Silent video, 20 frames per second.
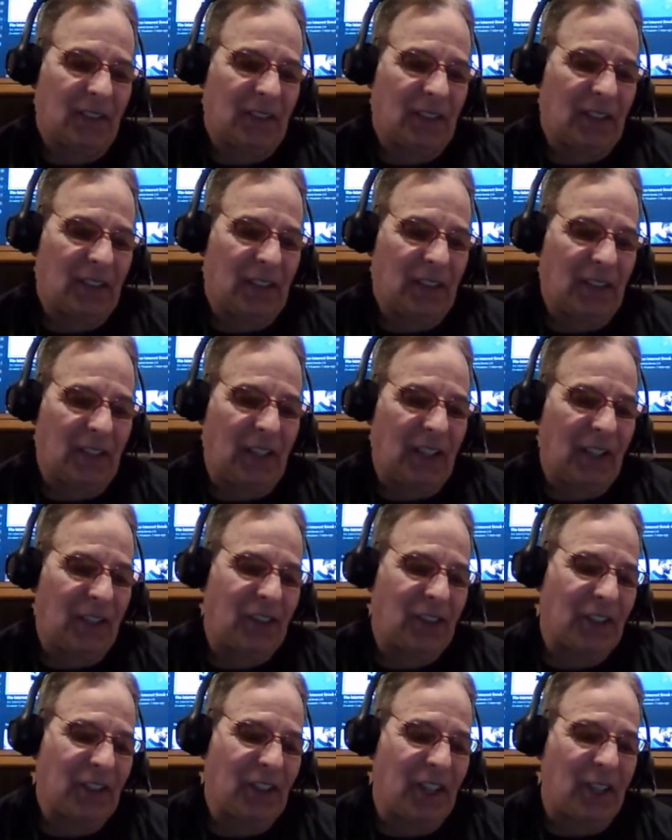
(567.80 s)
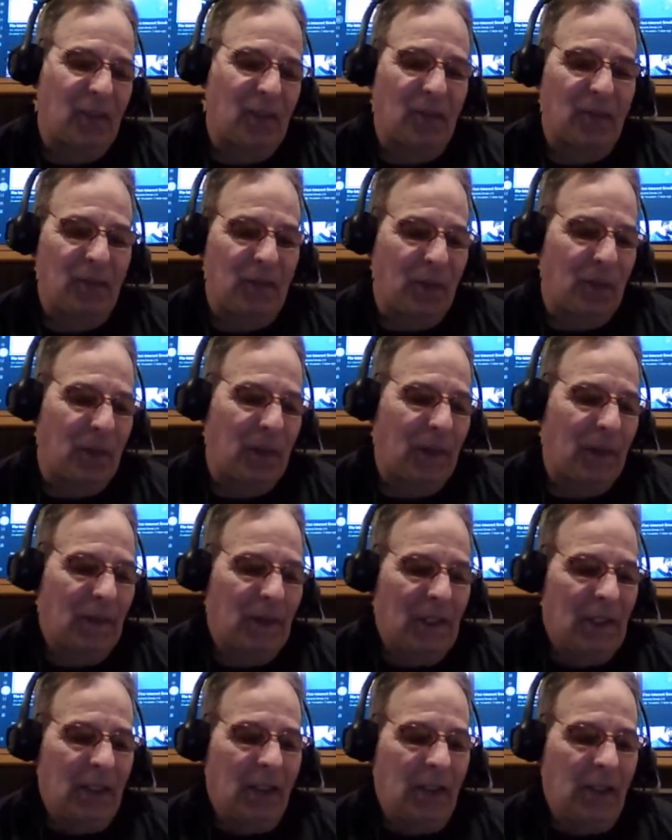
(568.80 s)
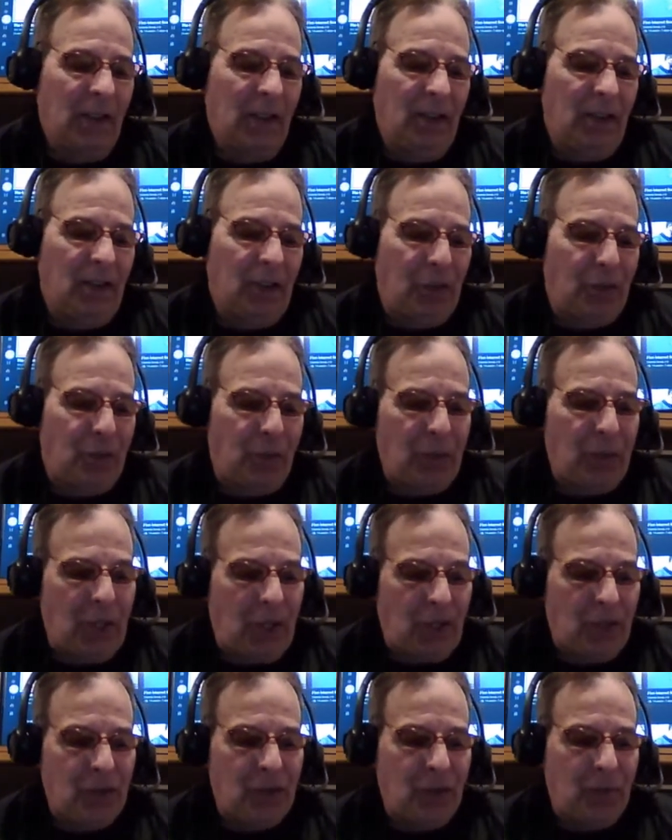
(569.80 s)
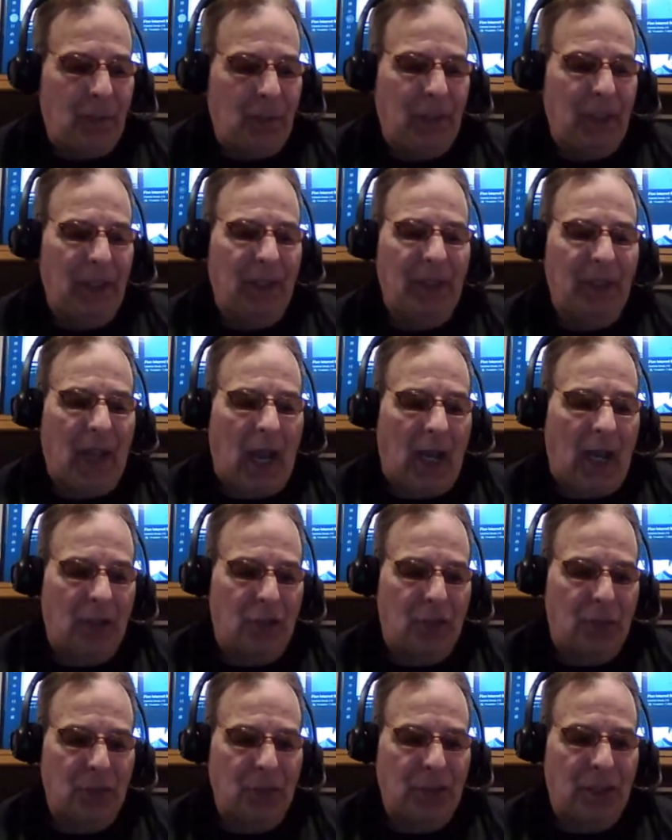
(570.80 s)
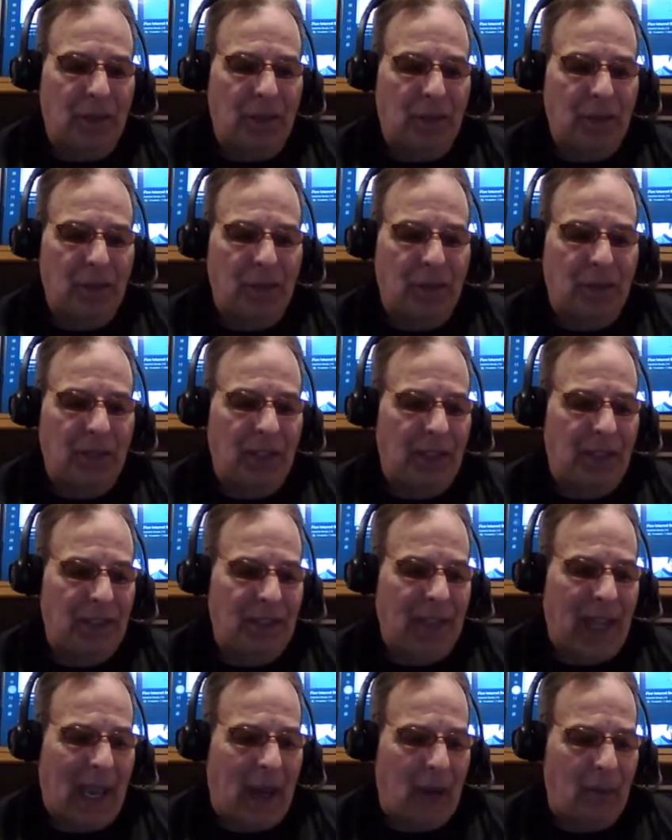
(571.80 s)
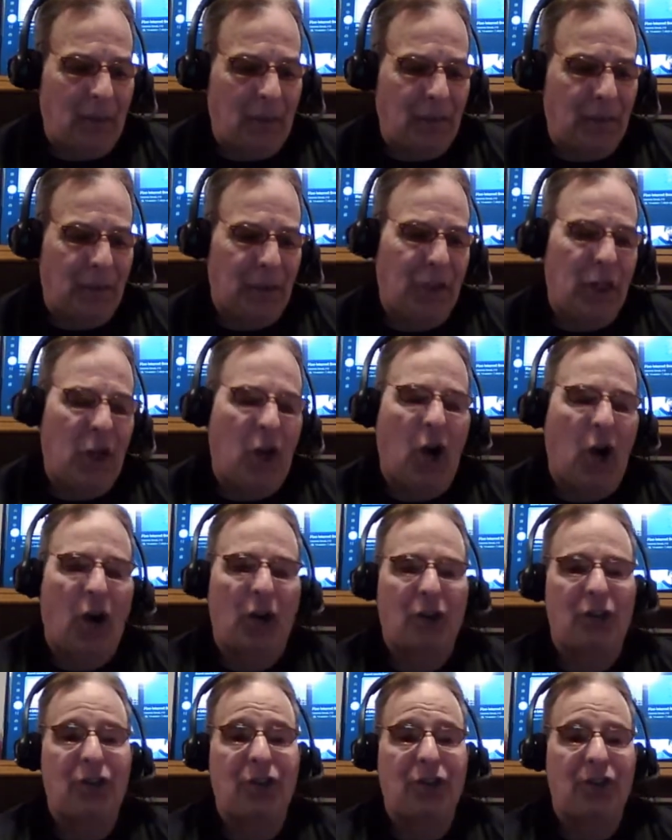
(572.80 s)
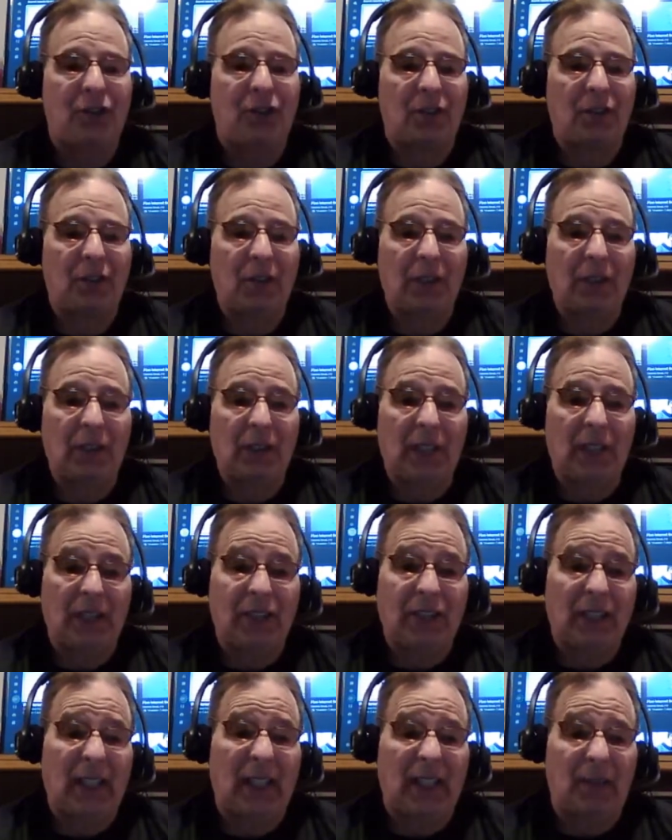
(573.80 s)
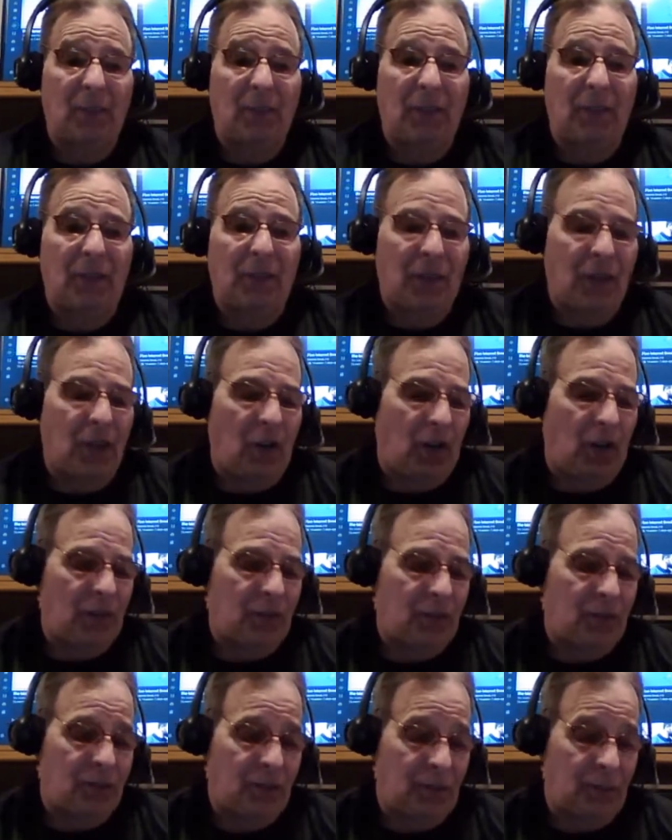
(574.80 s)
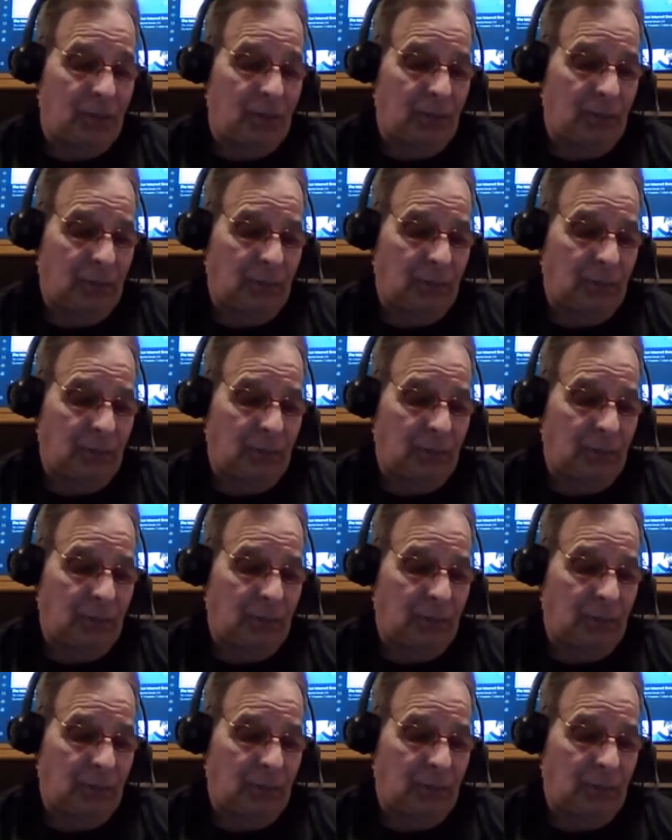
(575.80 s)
Yeah. Now here's another one for you. $300 million was given to the Endowment for the Arts. That's a lot of money for the arts.